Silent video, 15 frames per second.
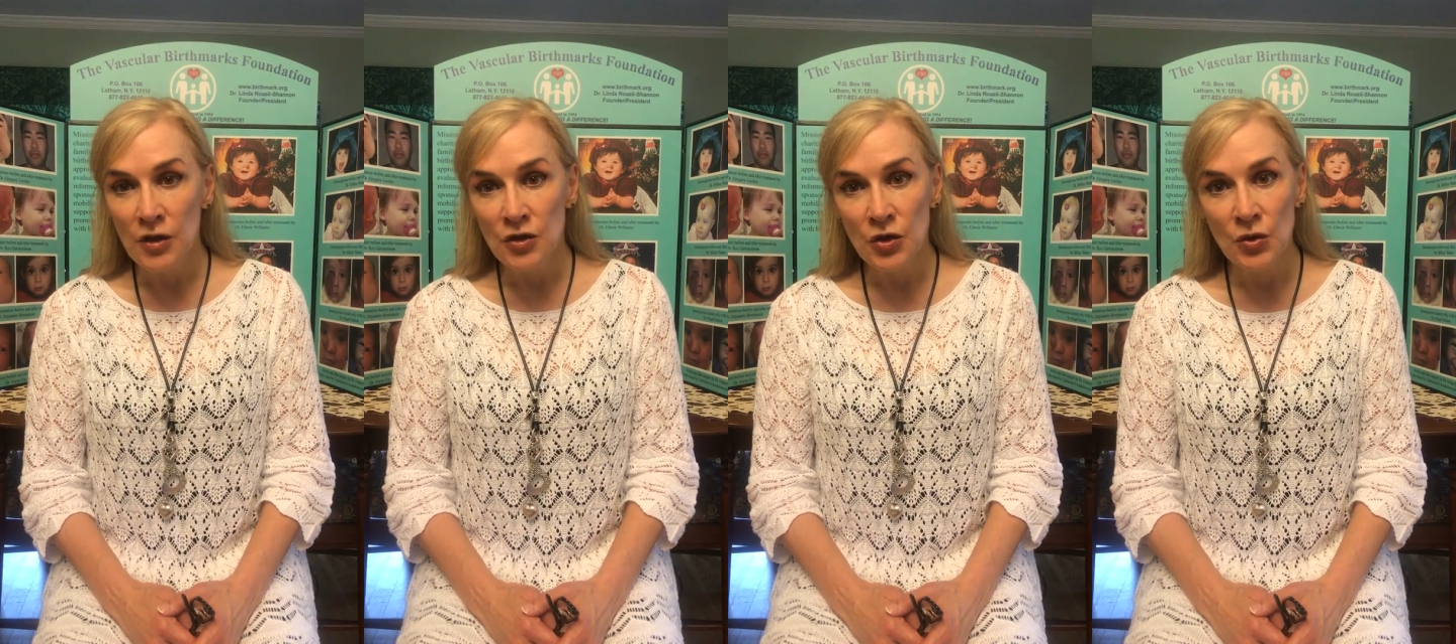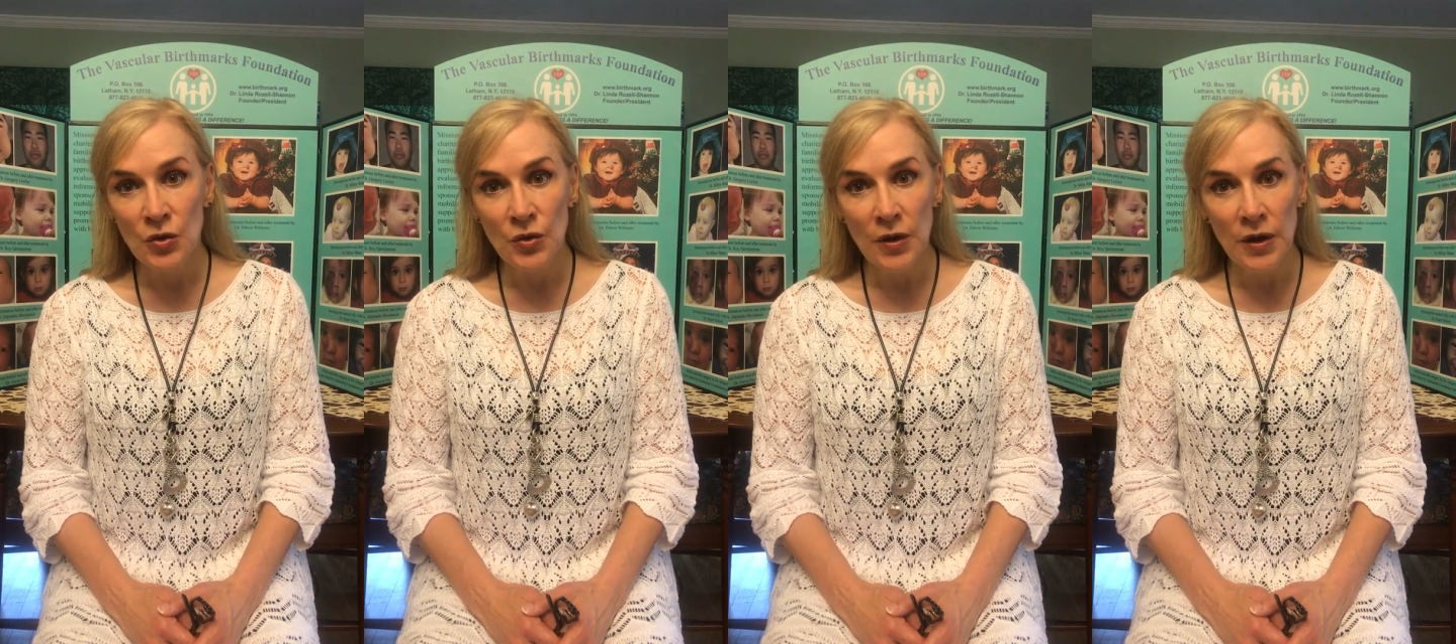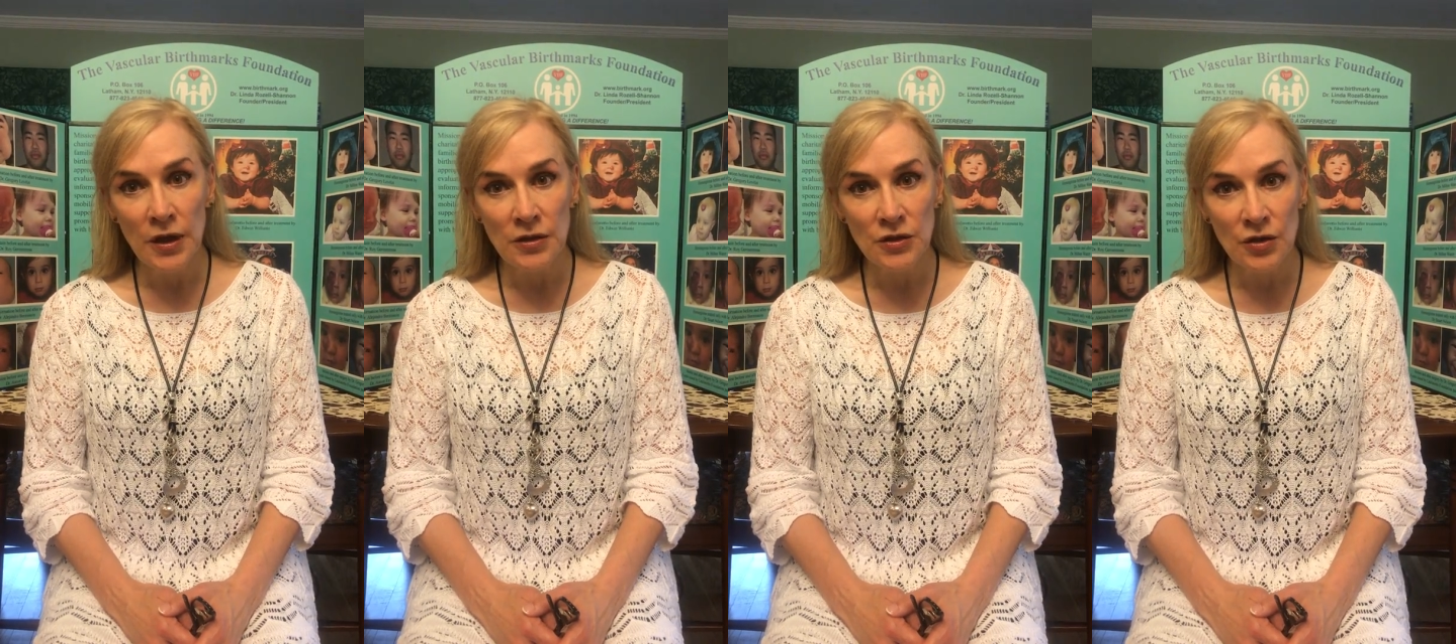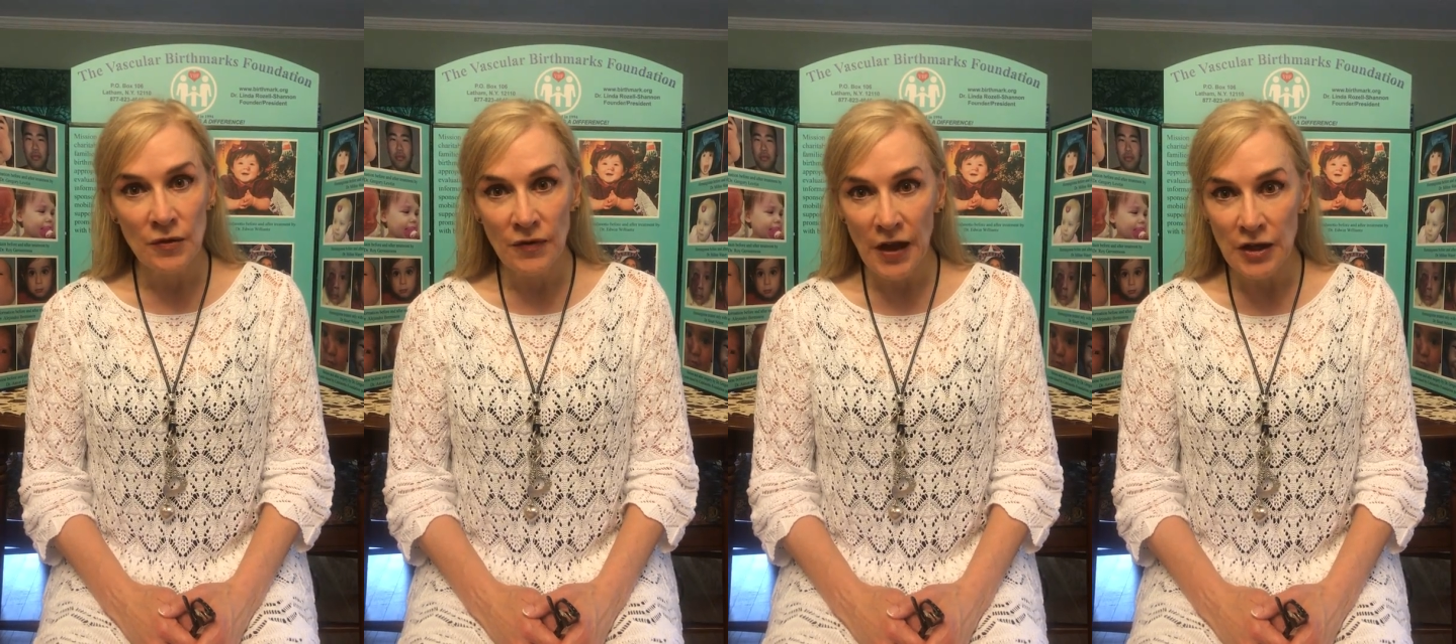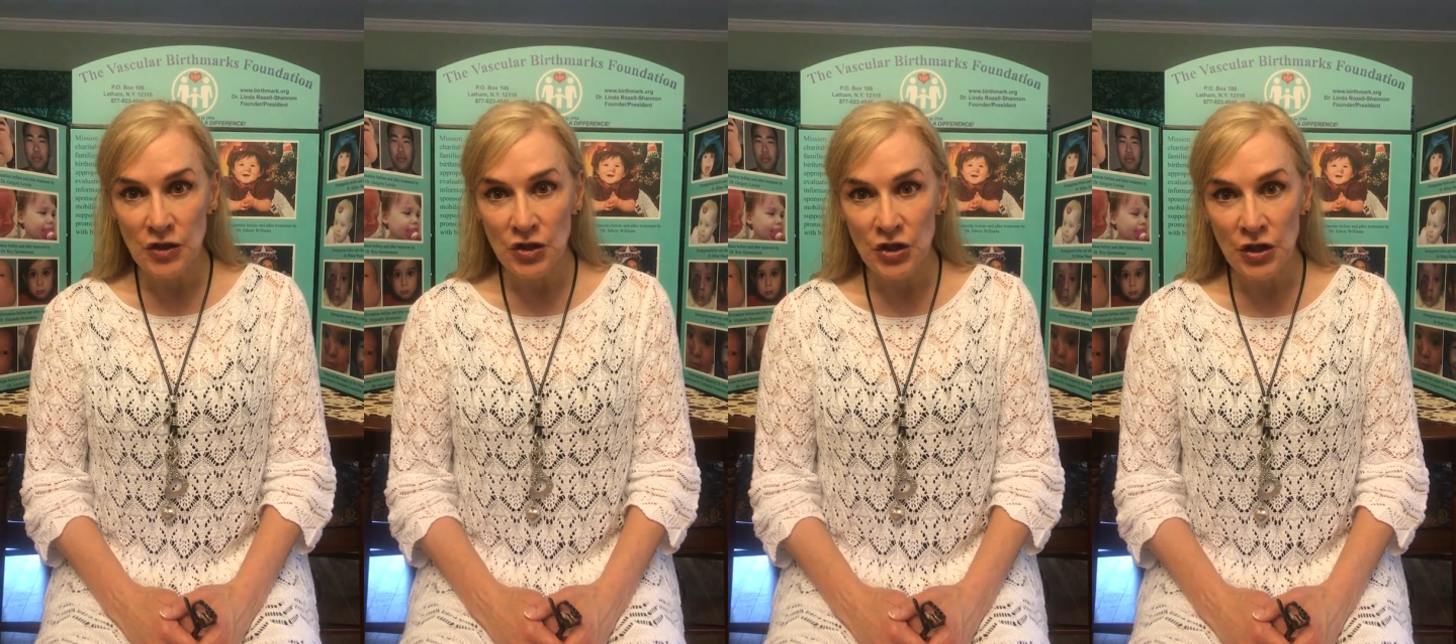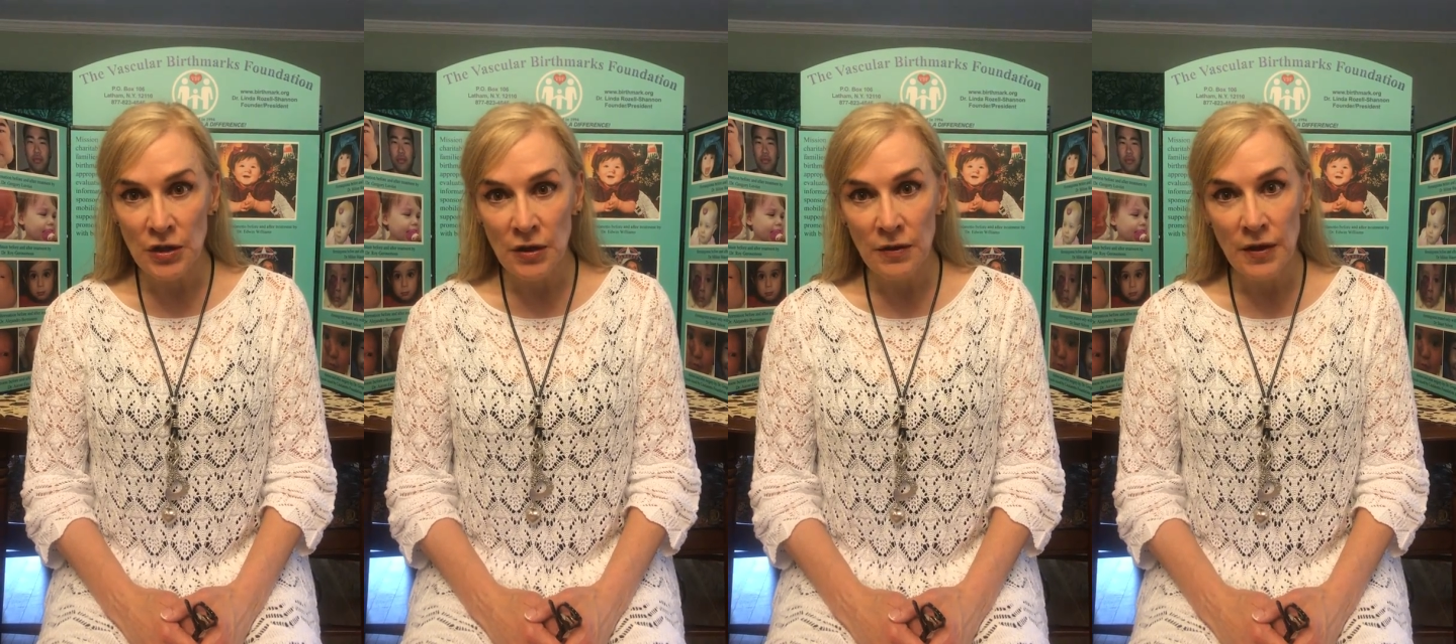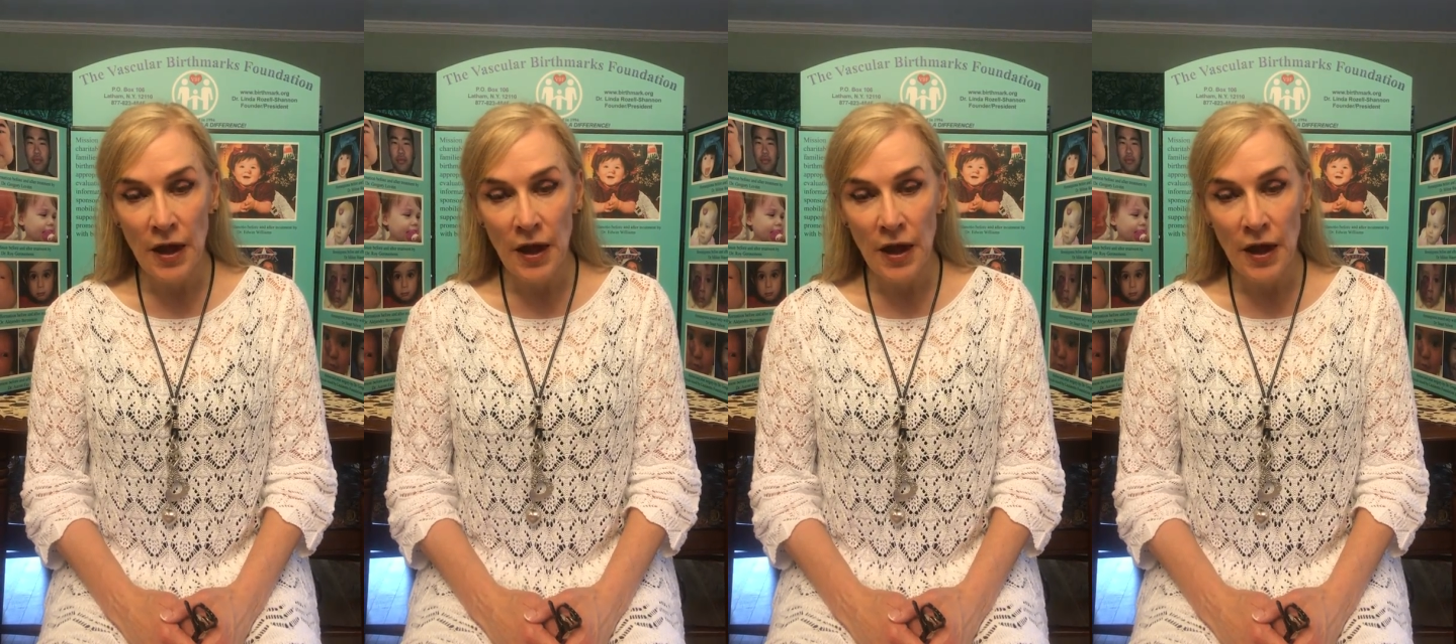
to intervention.